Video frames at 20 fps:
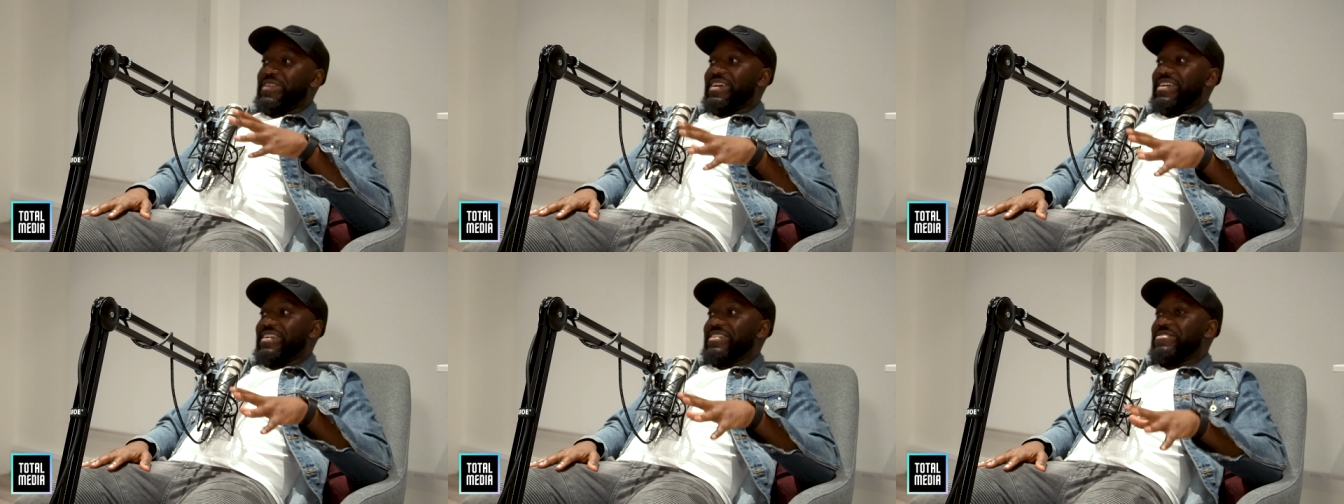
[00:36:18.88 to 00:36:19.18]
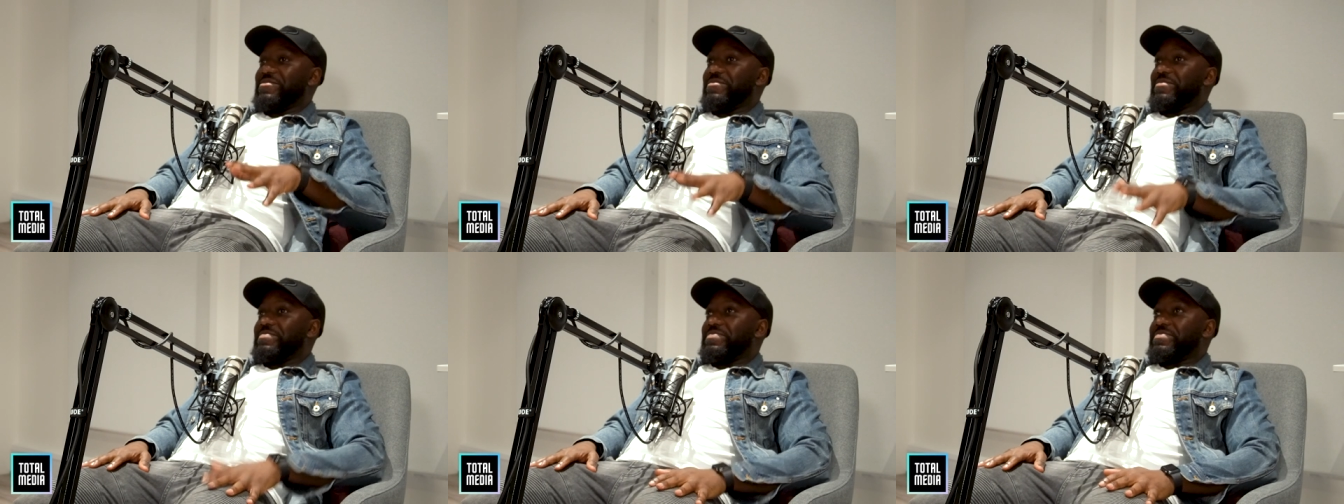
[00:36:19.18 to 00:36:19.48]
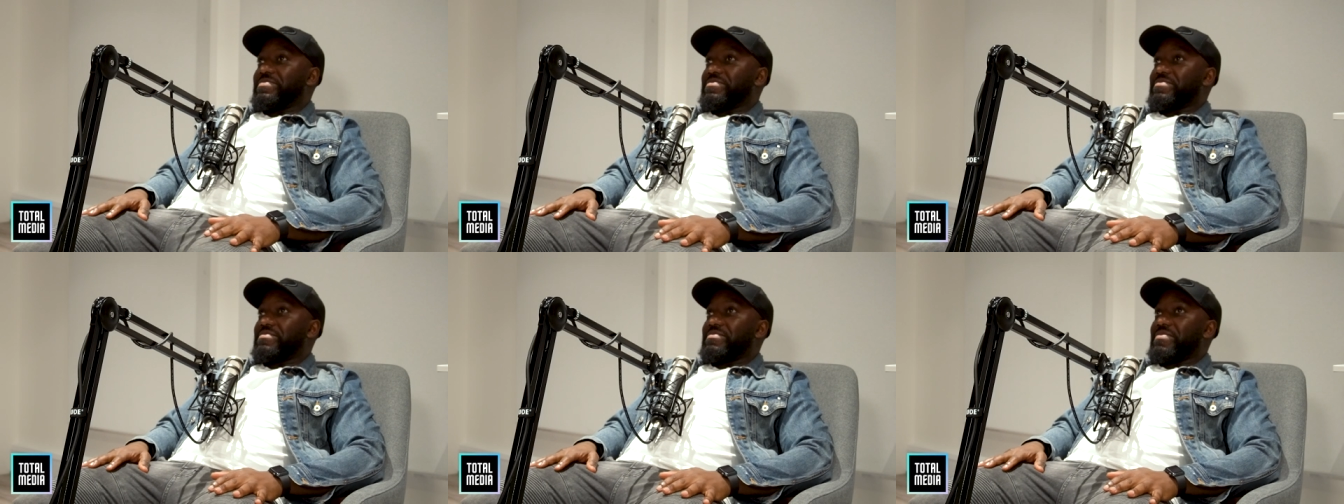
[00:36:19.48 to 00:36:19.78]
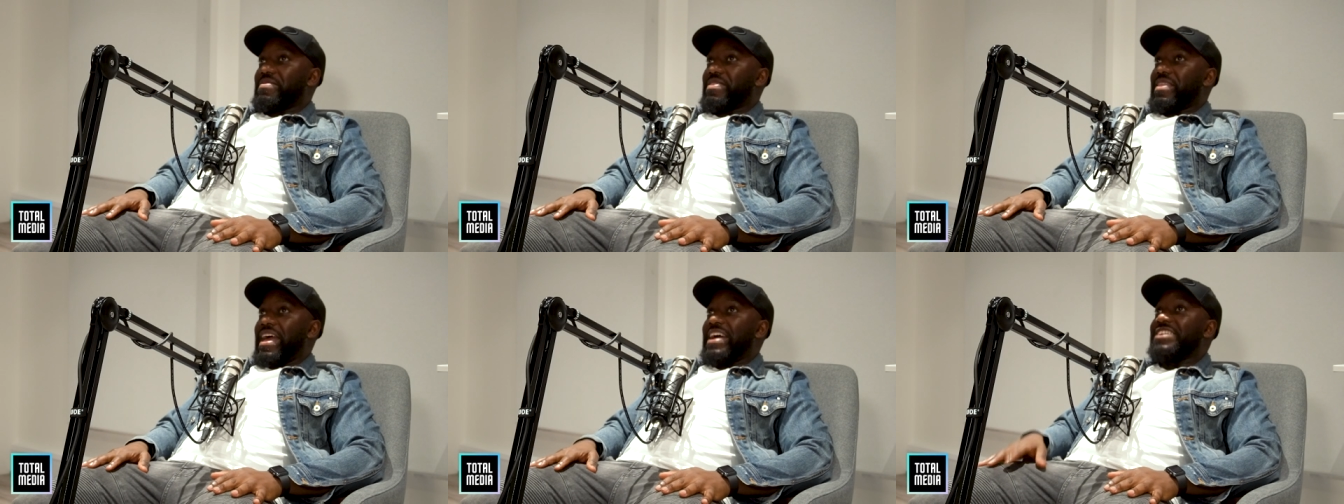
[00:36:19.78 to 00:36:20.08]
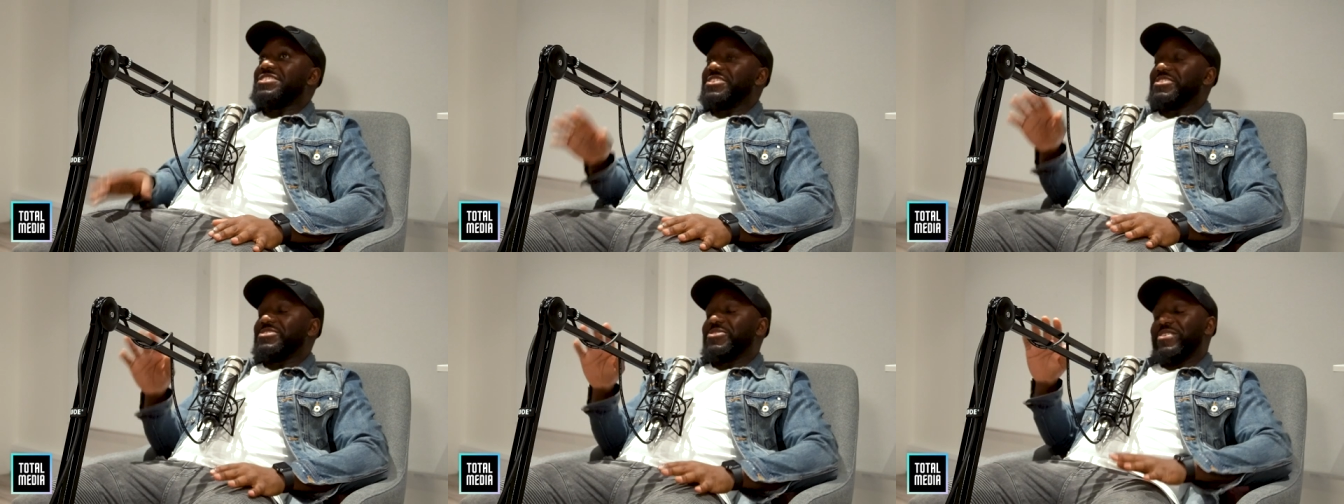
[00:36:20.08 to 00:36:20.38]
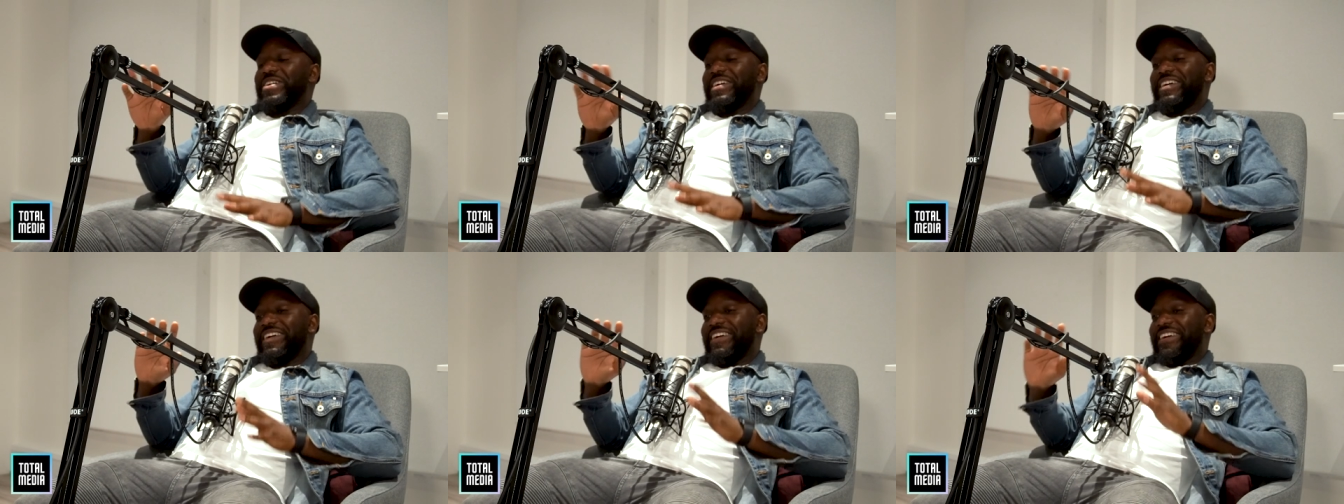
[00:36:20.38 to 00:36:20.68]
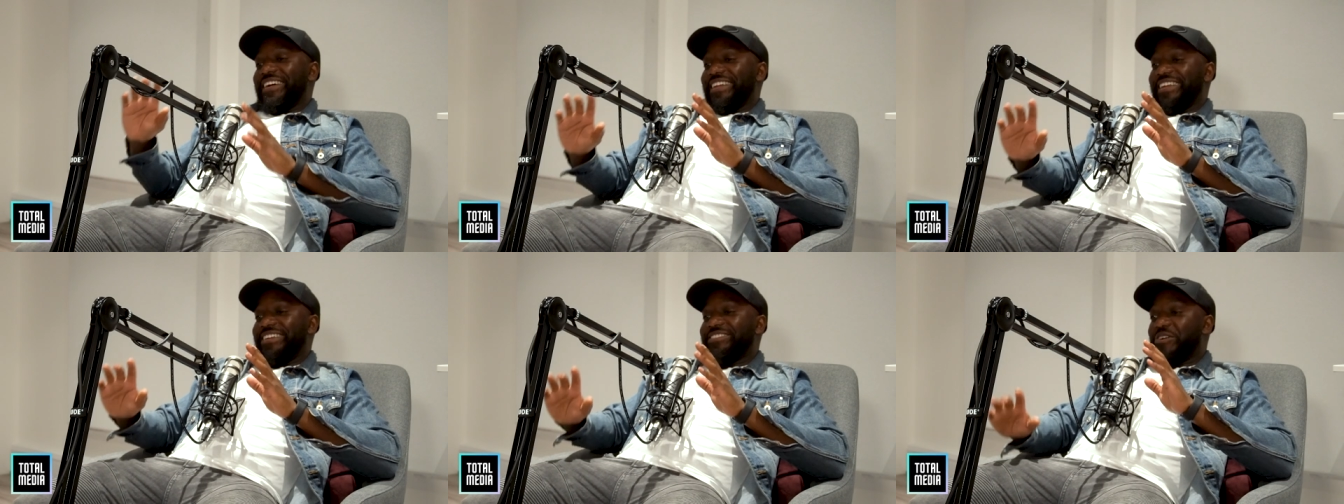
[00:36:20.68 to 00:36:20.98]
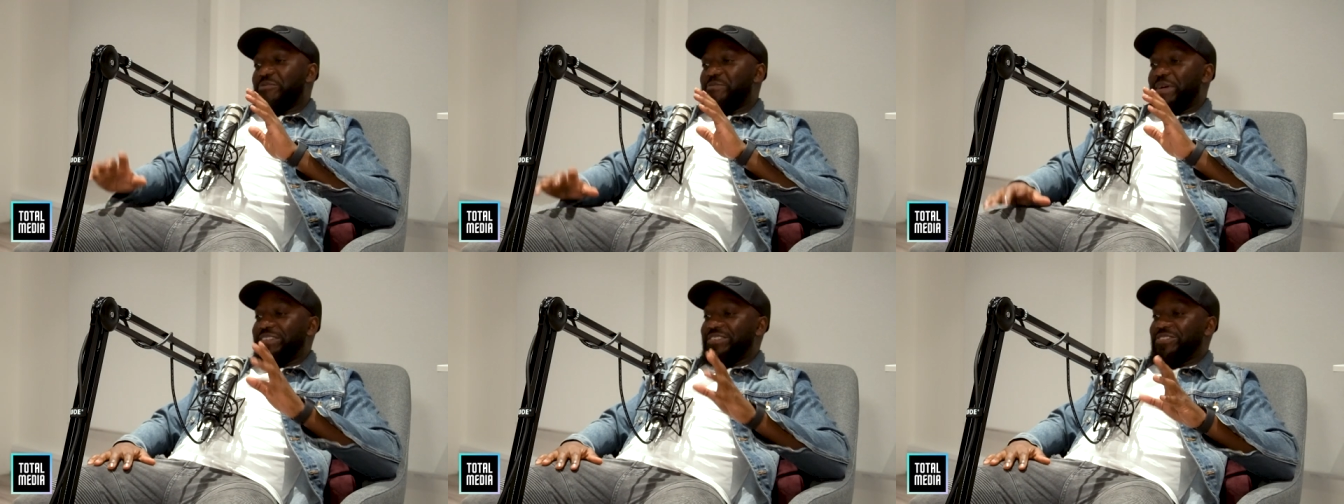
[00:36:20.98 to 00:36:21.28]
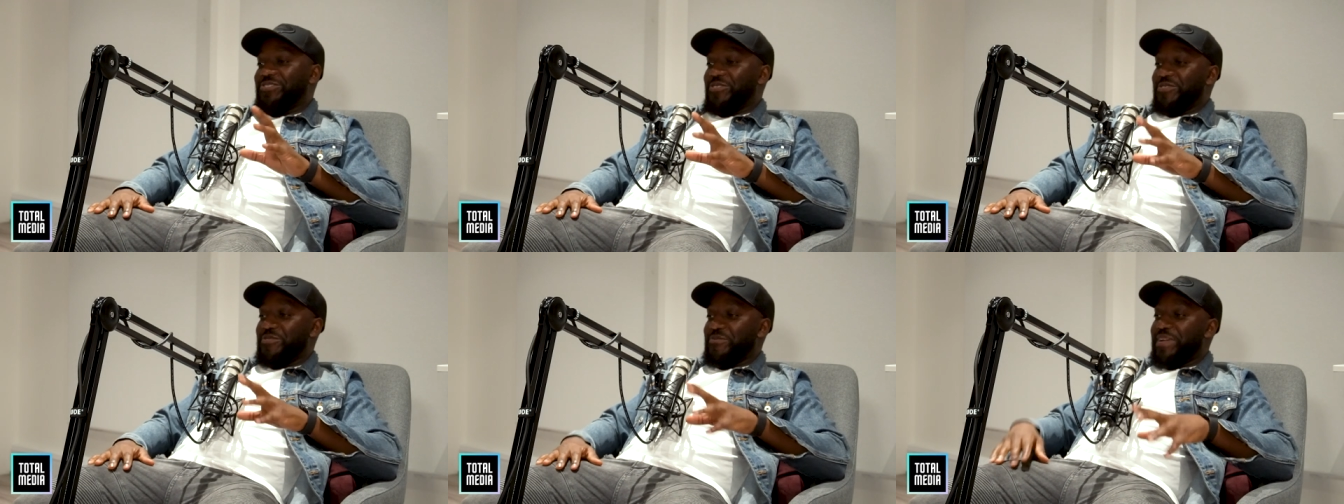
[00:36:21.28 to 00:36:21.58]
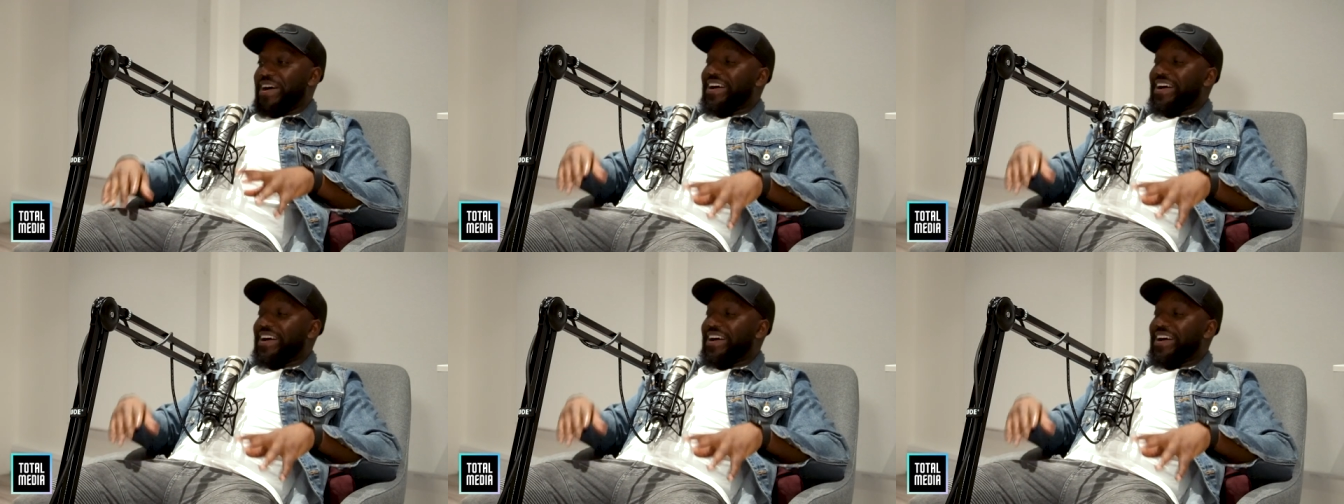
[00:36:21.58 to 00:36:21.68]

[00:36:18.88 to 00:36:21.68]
now actually, sorry, let's go back to Tottenham.